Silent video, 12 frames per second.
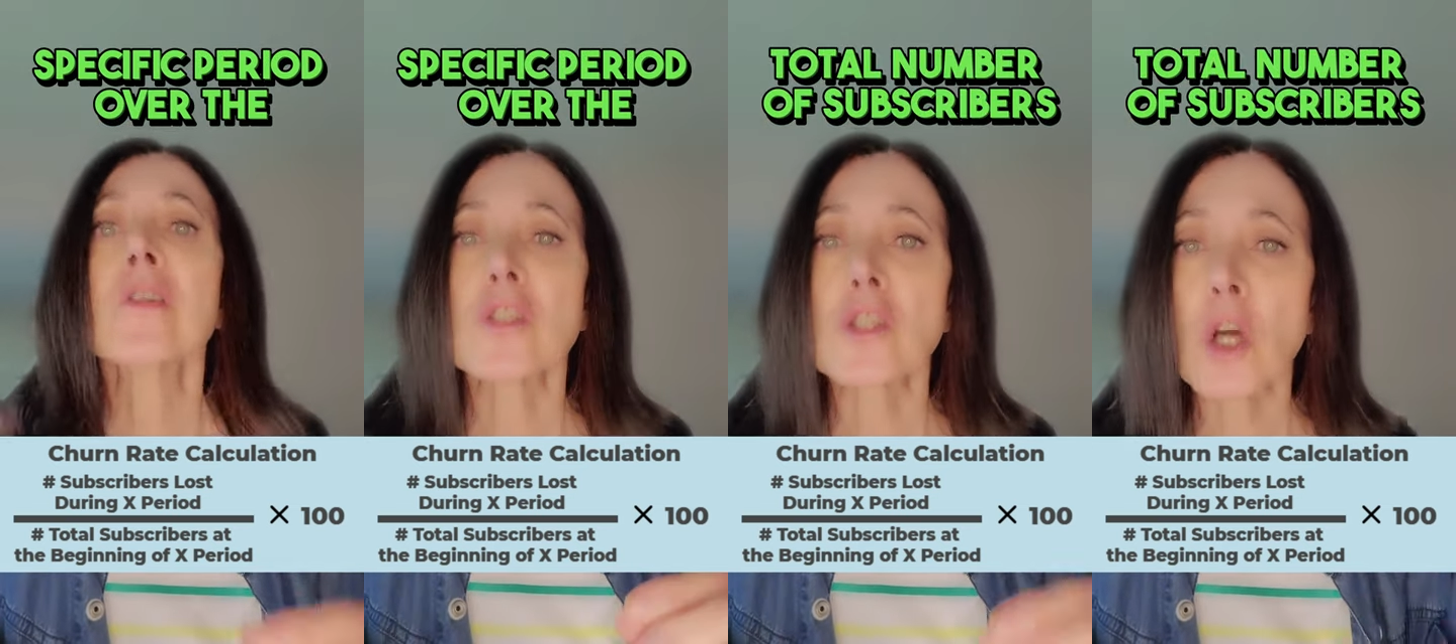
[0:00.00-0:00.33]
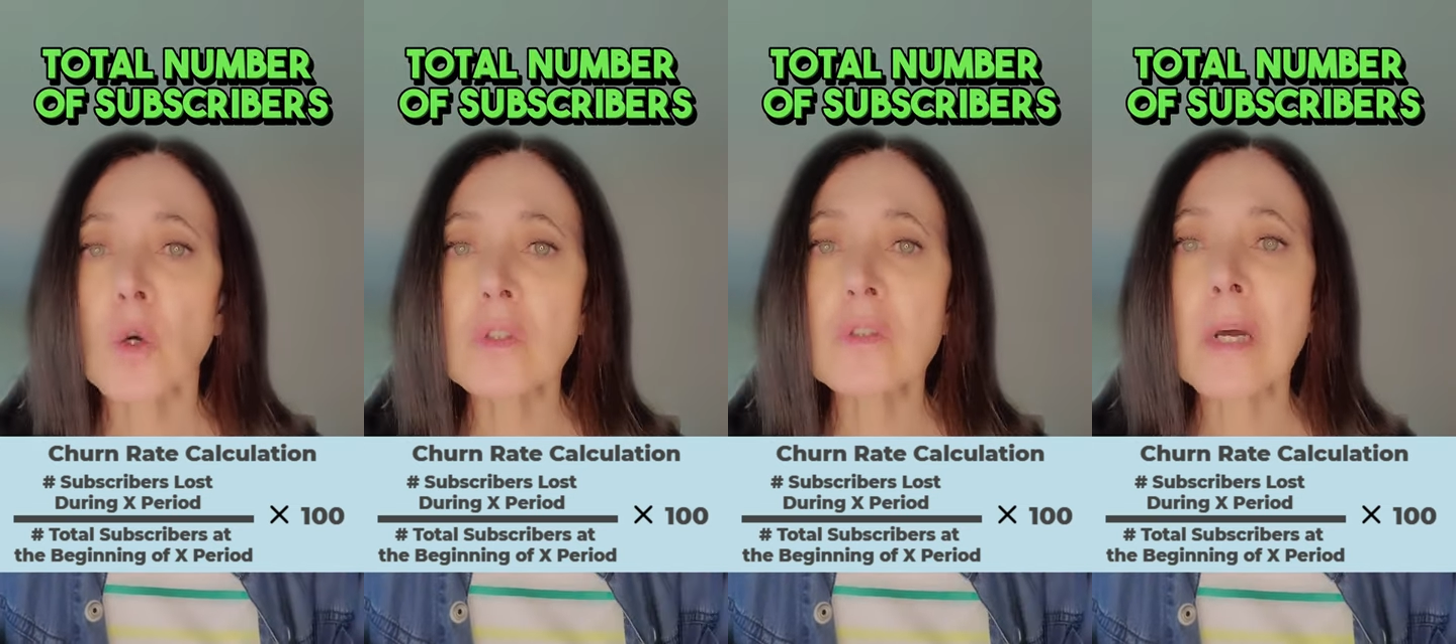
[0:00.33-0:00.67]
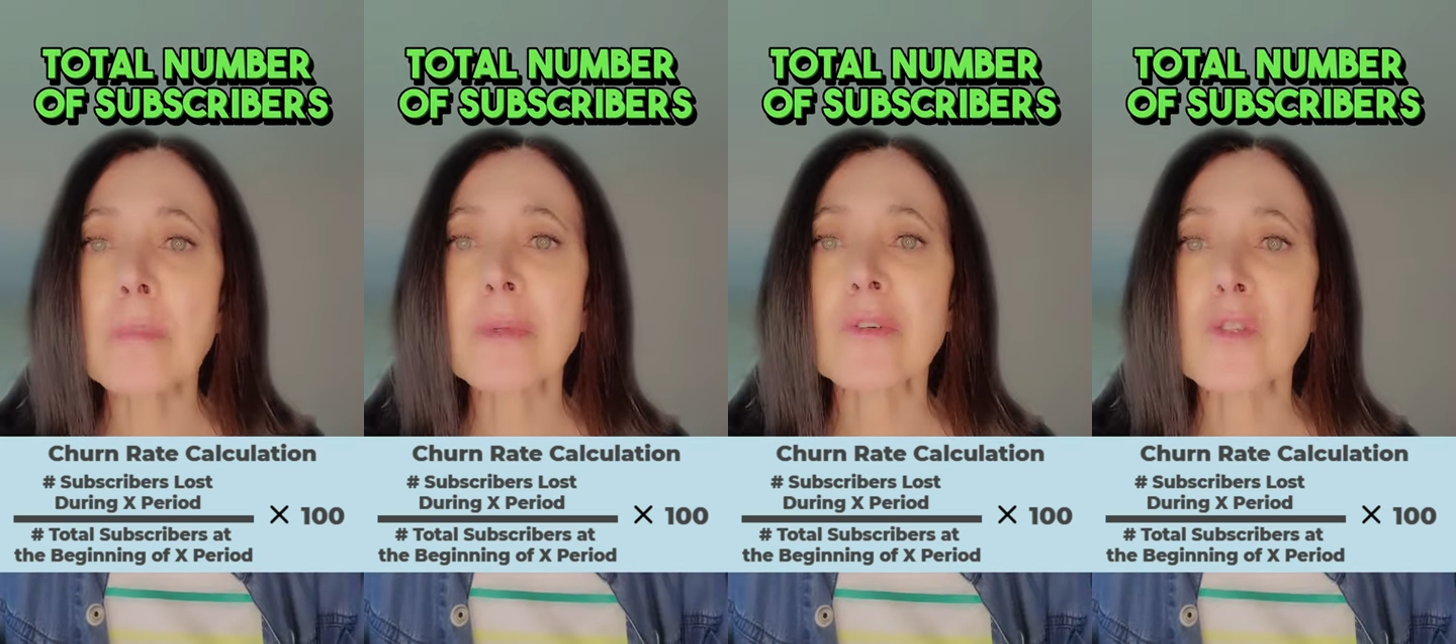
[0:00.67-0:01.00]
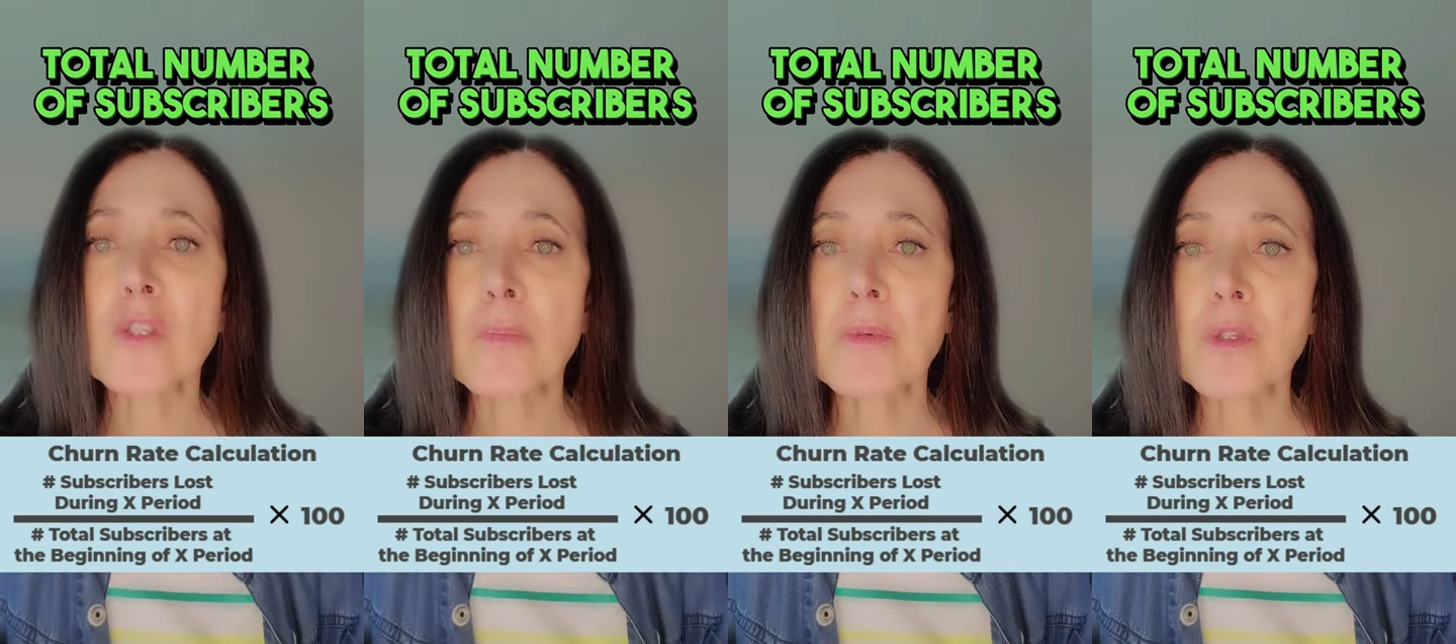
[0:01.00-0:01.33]
the total number of
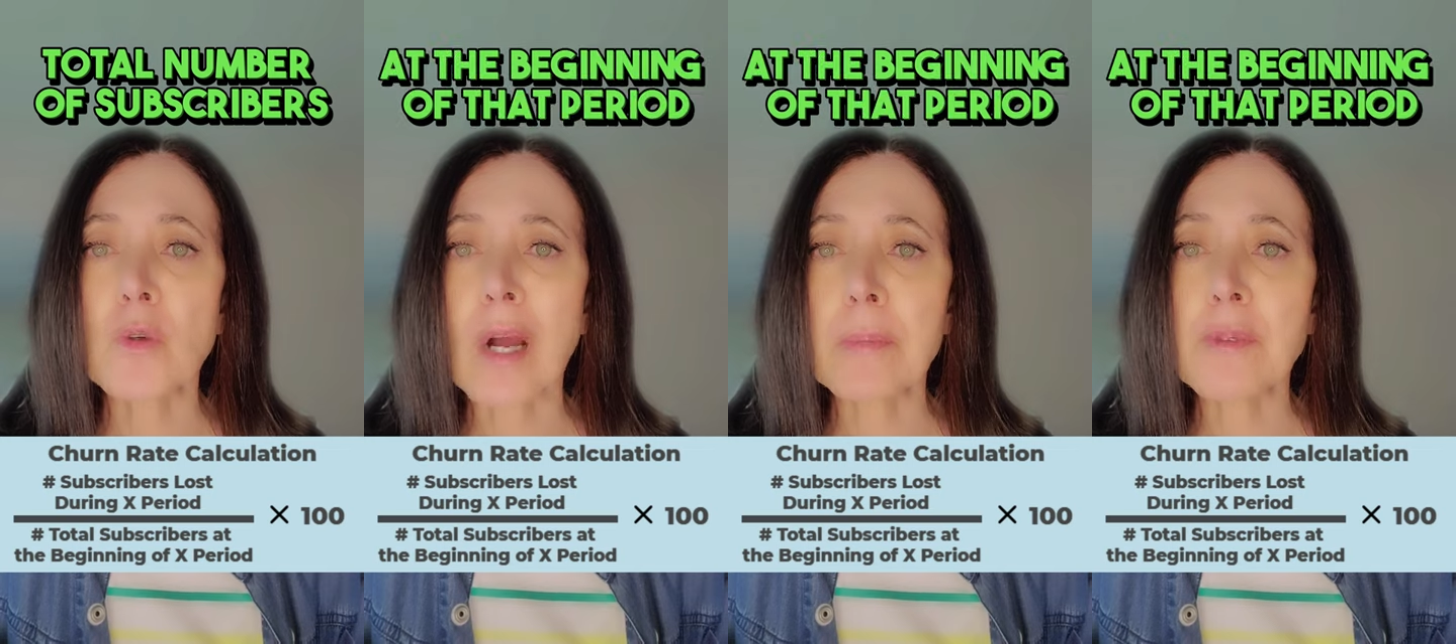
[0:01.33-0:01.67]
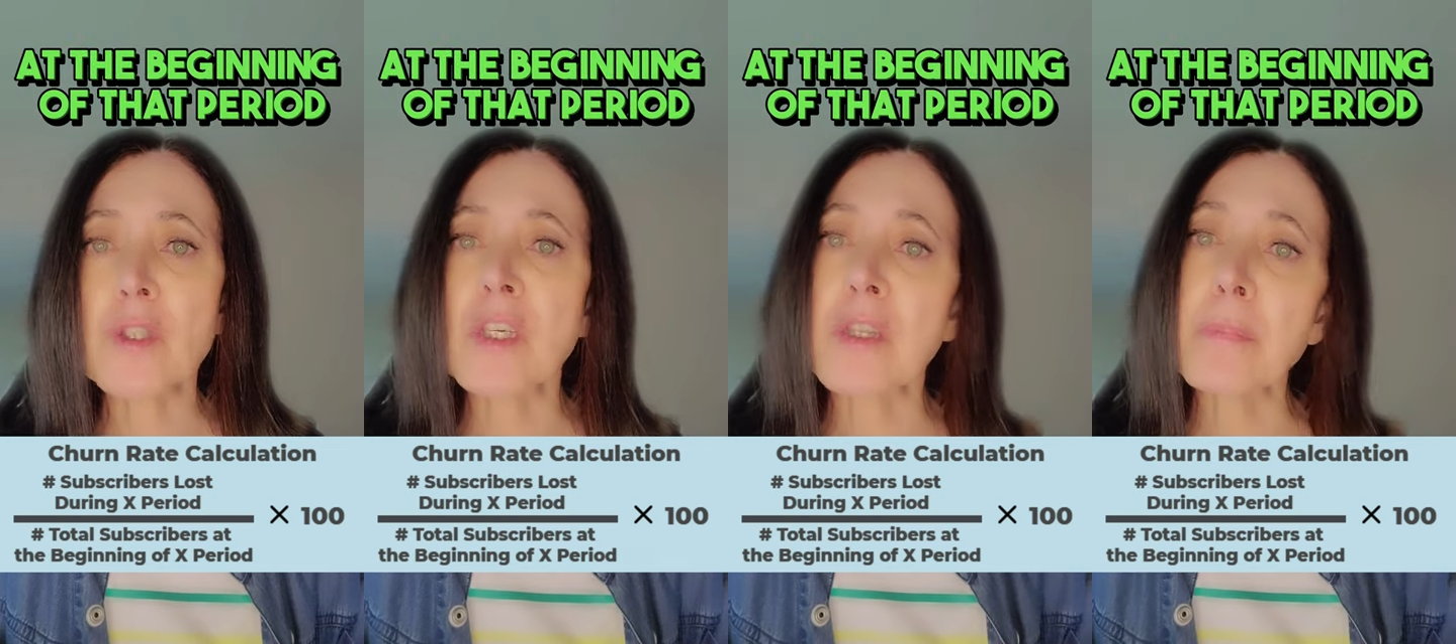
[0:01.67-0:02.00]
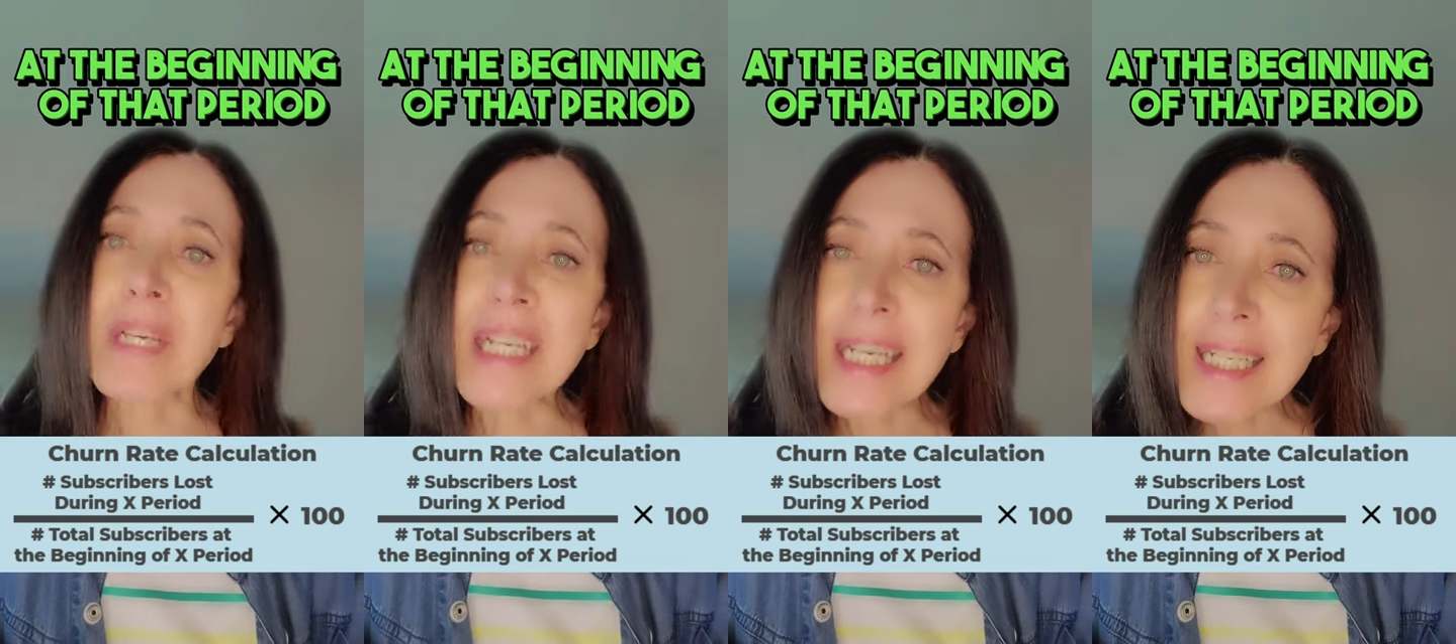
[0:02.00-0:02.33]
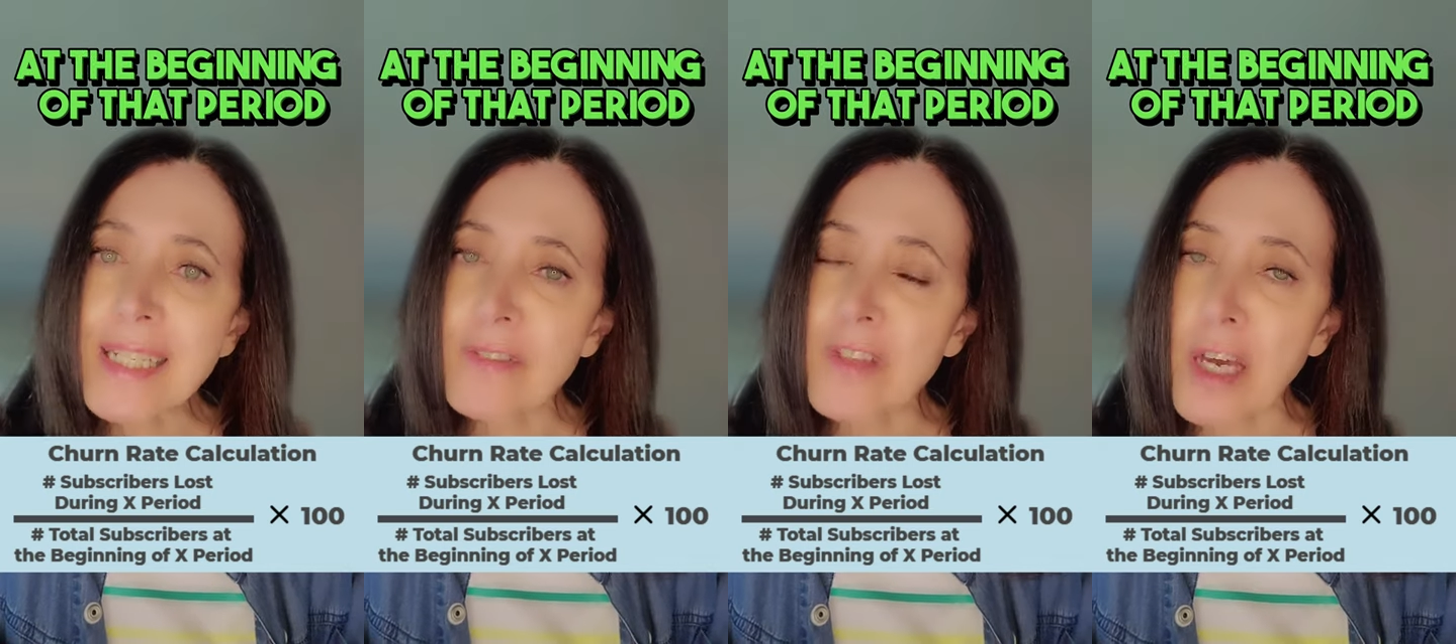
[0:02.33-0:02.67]
subscribers at the
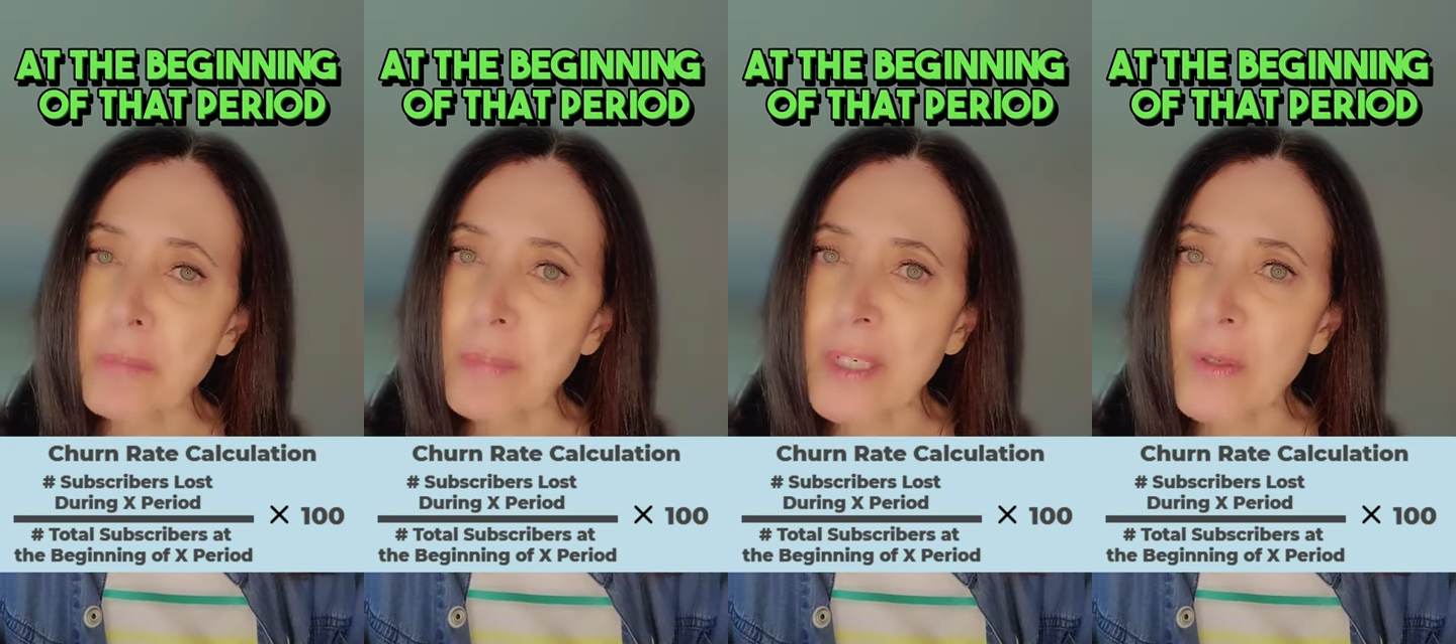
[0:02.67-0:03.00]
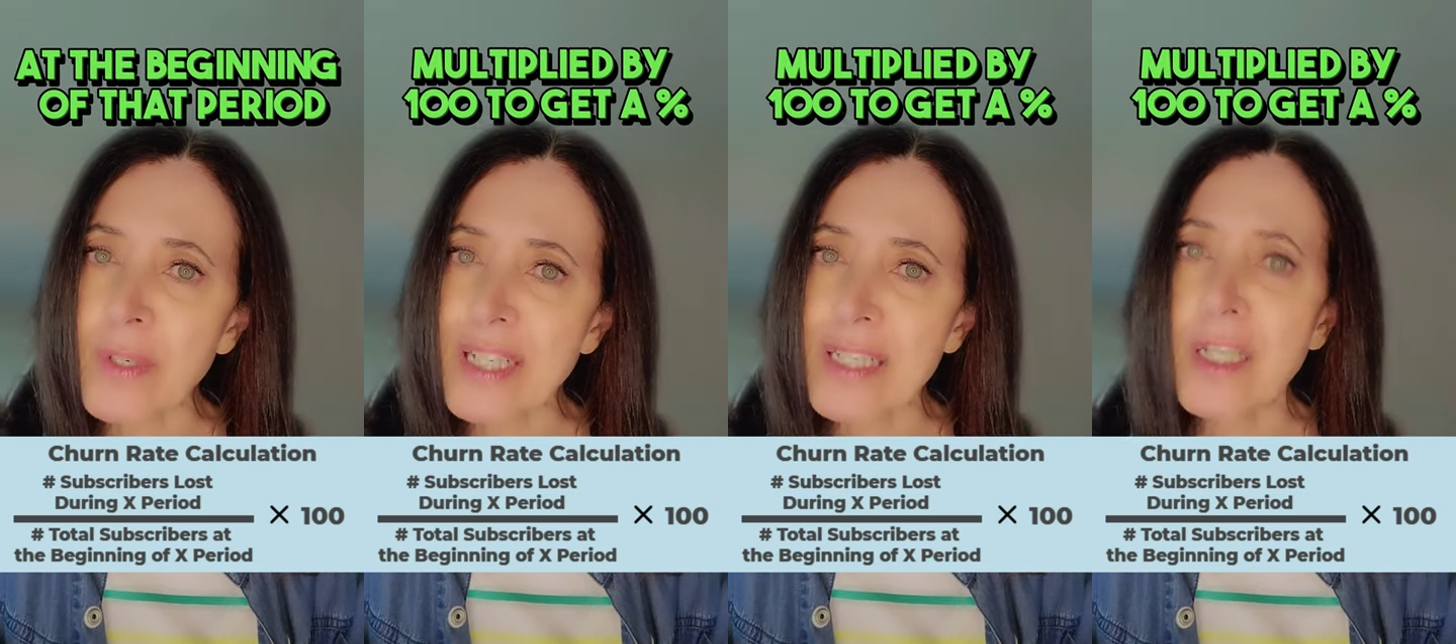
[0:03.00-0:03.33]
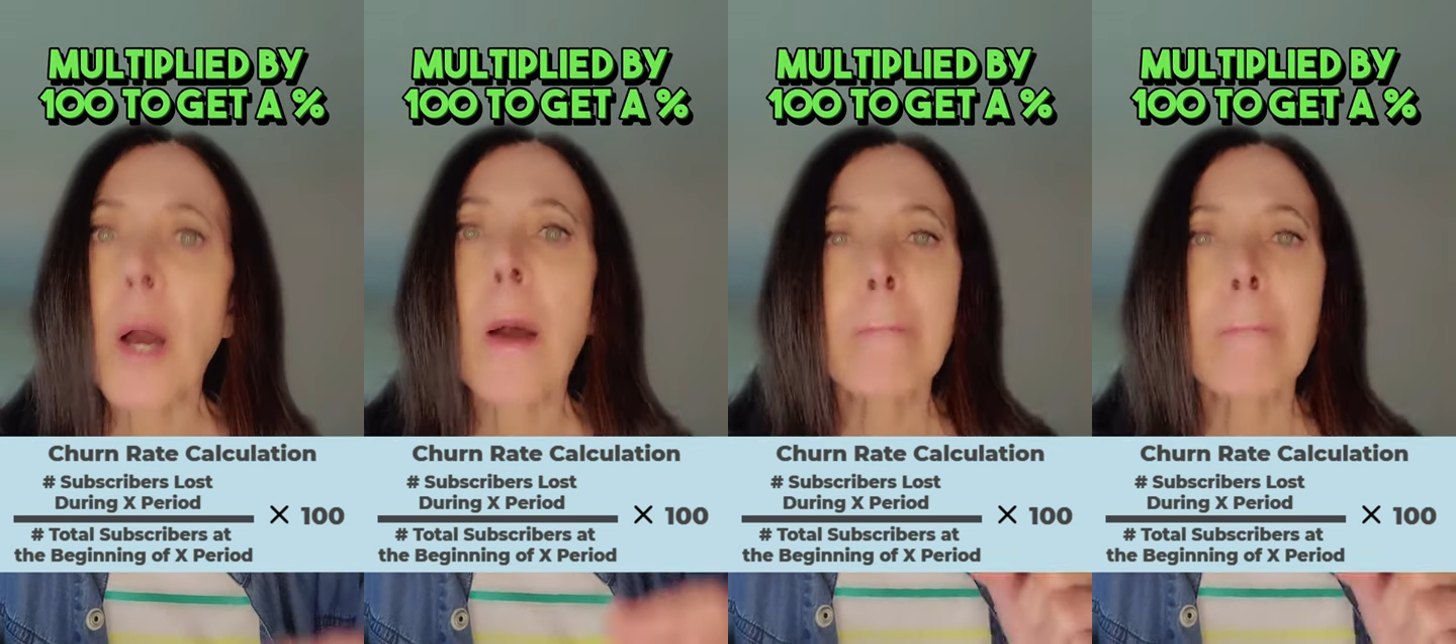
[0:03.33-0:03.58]
beginning of that period